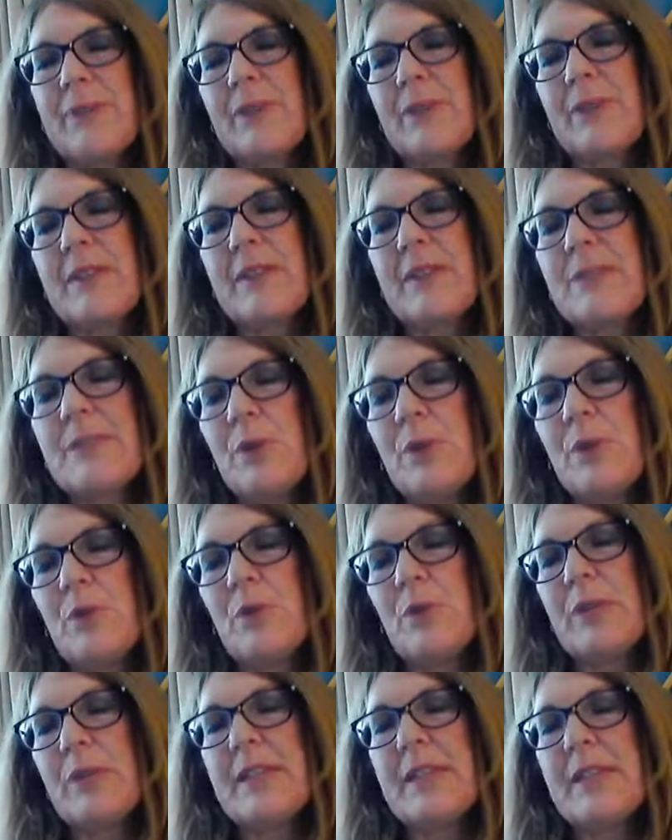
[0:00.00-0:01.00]
this
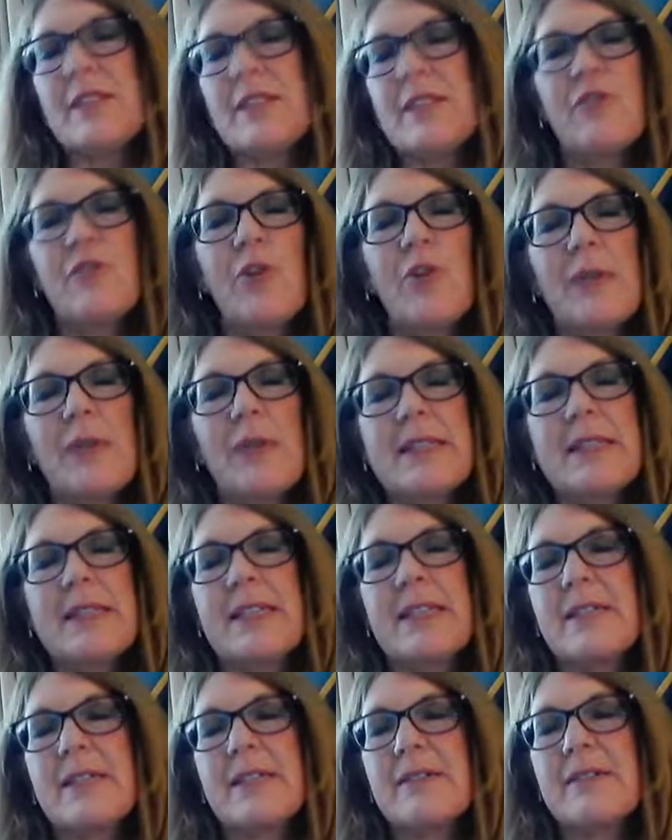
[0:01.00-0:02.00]
poem is for my
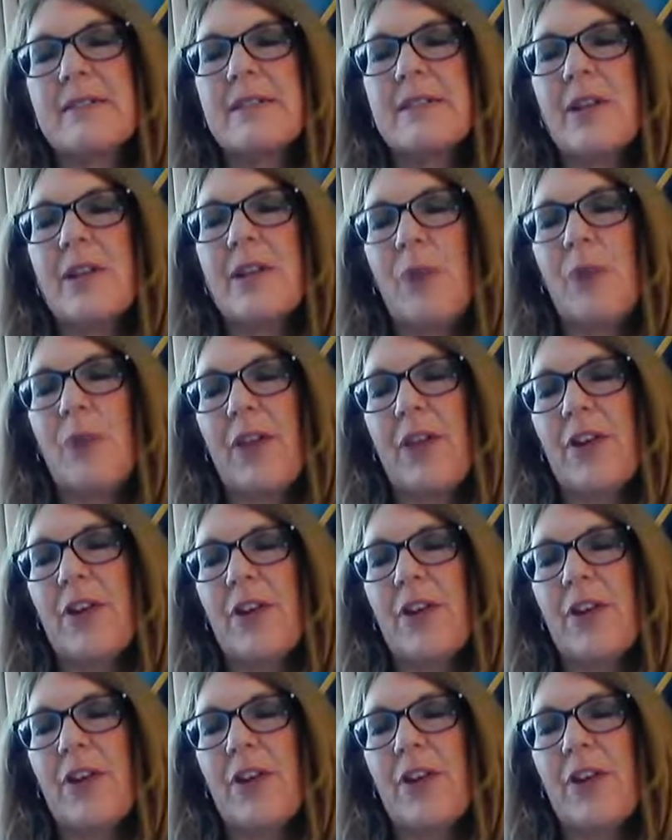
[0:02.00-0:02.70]
son, a weather